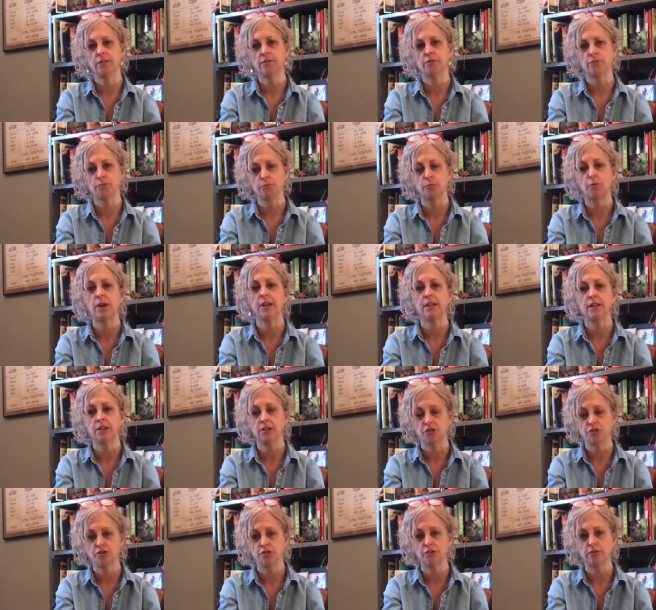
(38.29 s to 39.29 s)
this
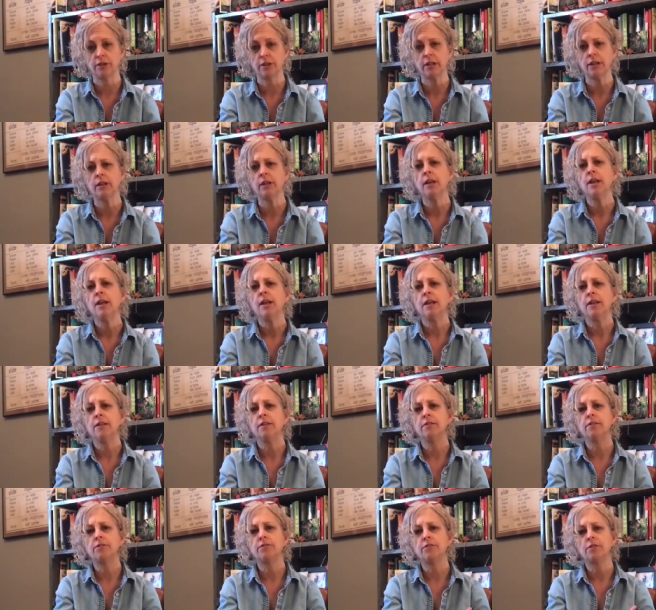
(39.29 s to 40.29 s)
writing journey,
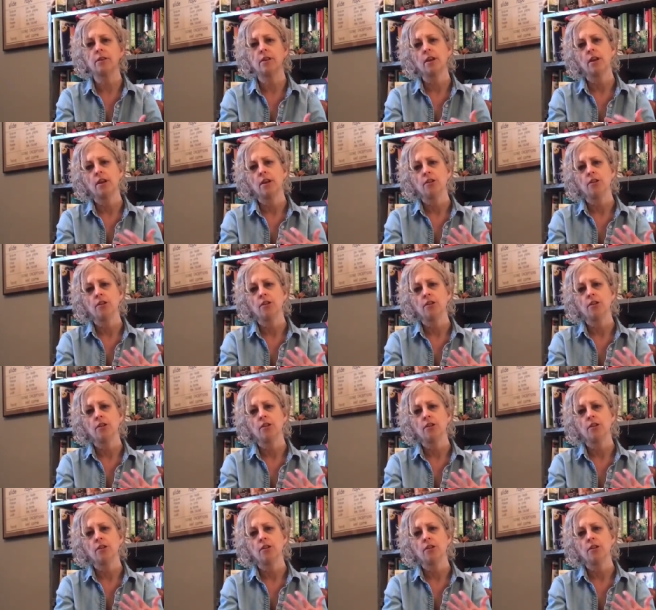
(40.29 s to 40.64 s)
is